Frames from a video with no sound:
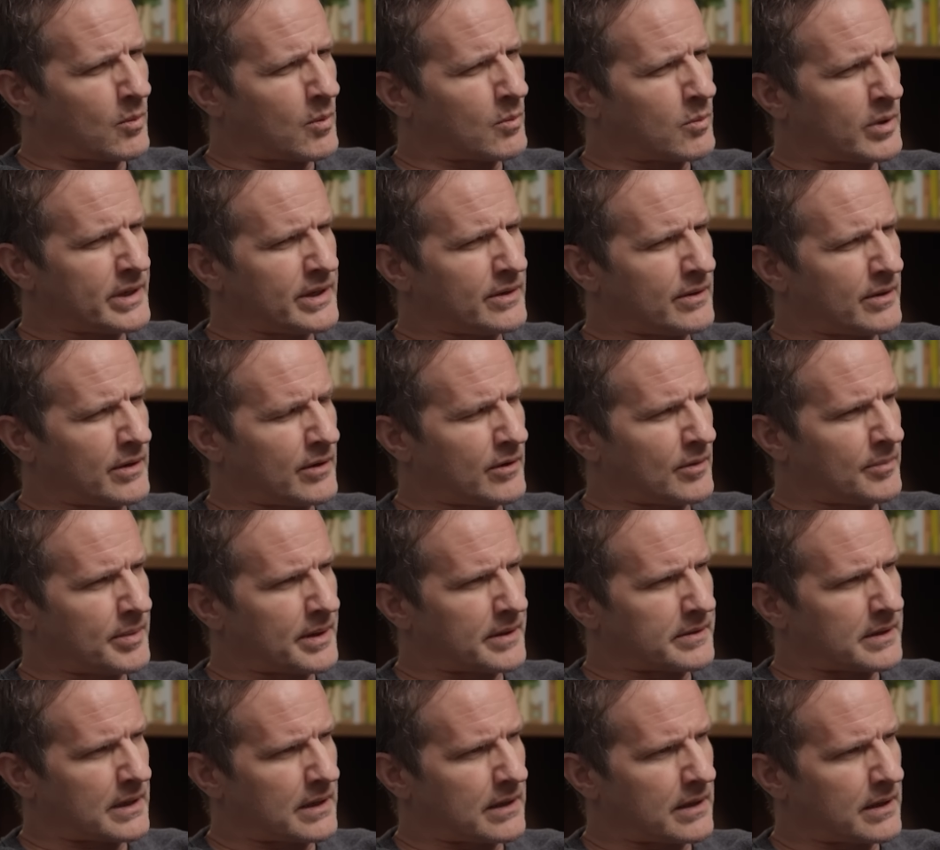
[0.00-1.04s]
What do you know
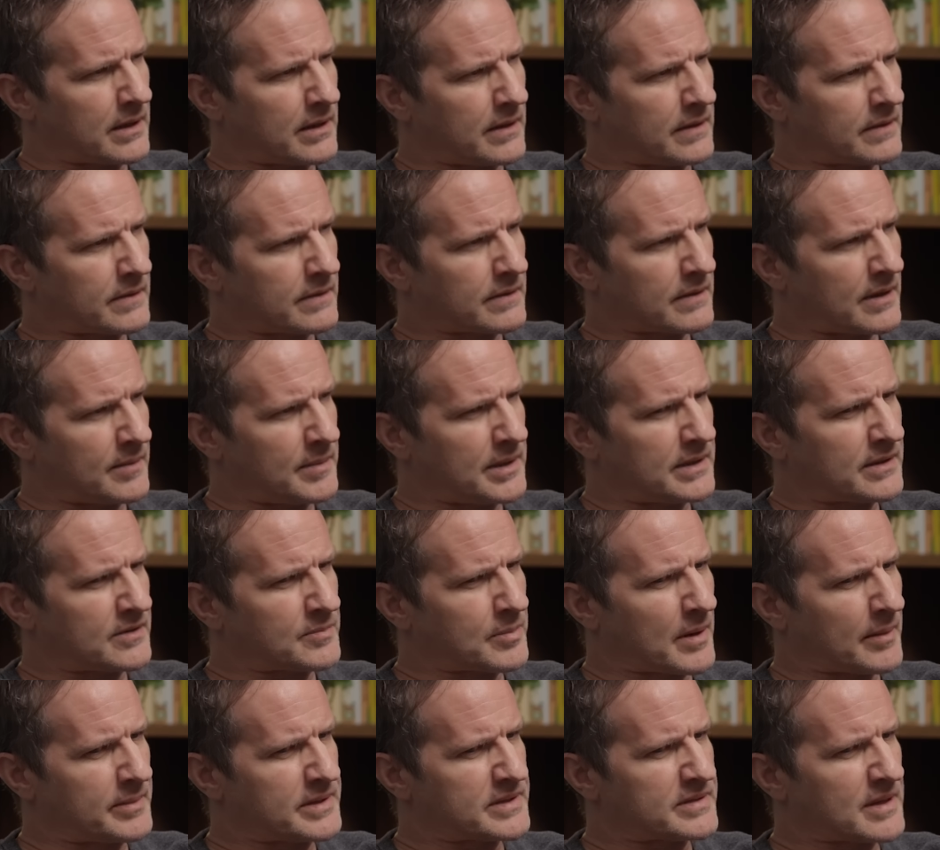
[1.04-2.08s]
about that case? I mean, it's
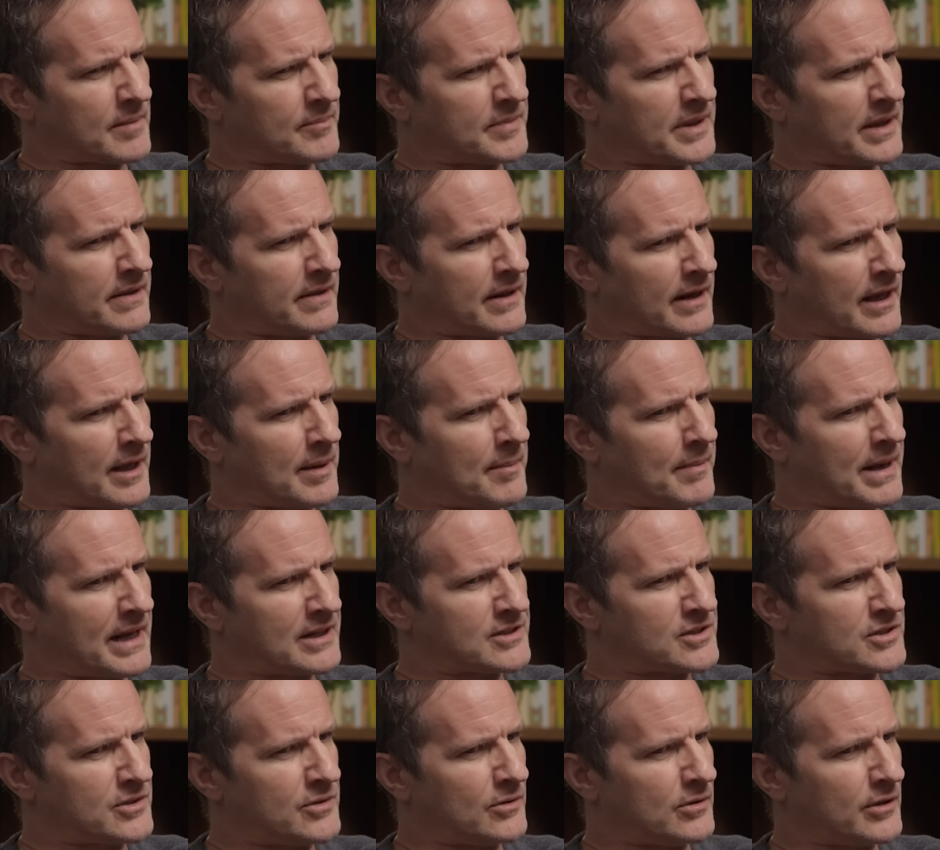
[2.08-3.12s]
probably something that I
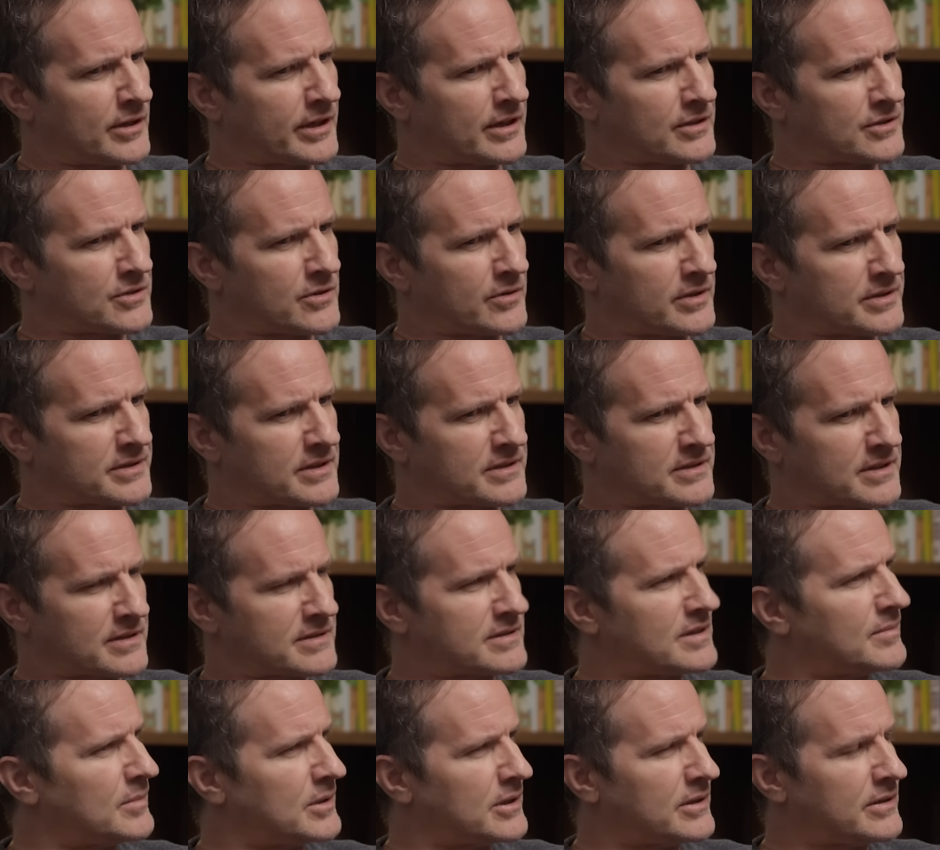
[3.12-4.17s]
imagine you look into because it's a
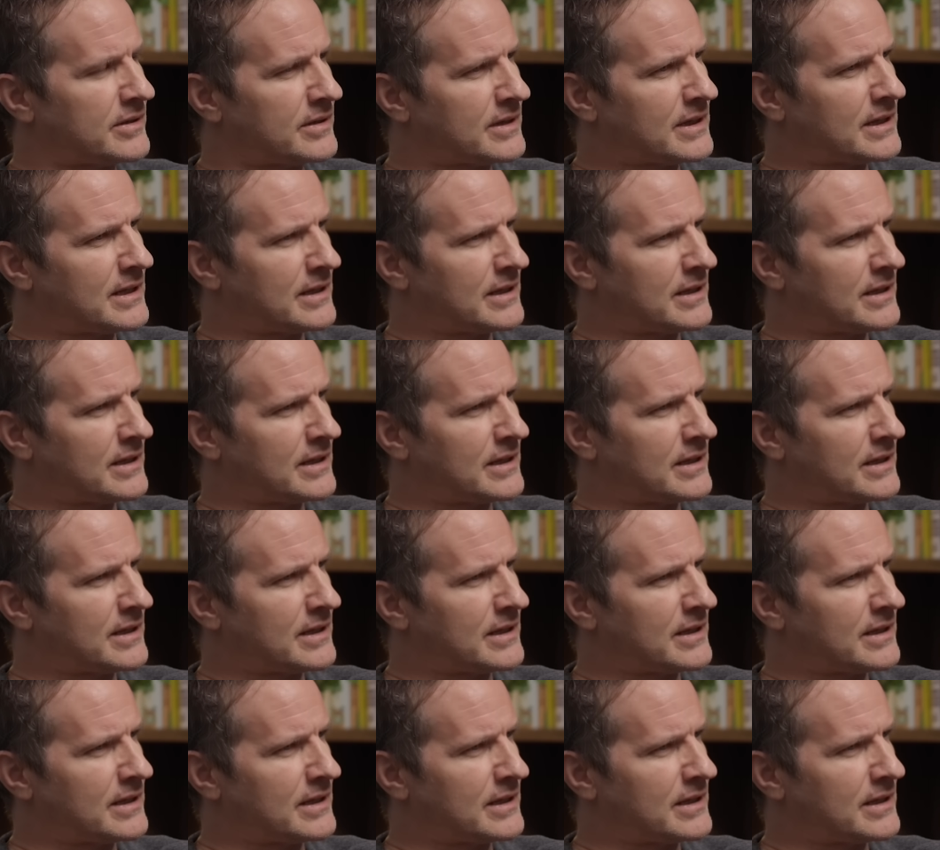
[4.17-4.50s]
similar...